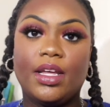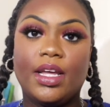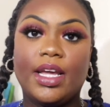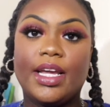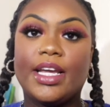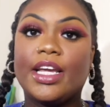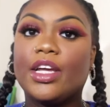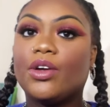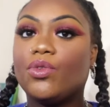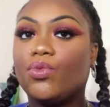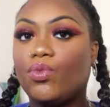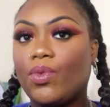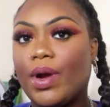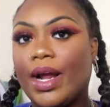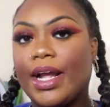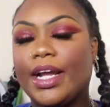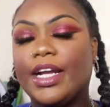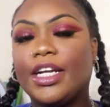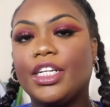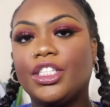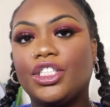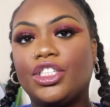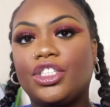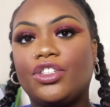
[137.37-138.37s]
it can
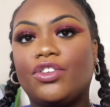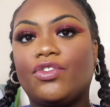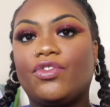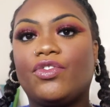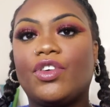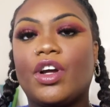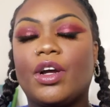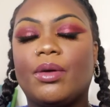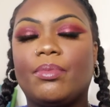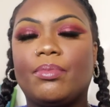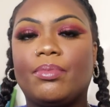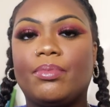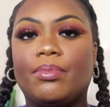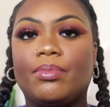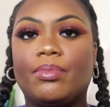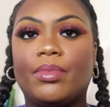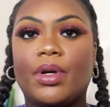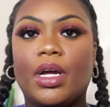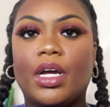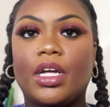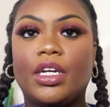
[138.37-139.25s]
range from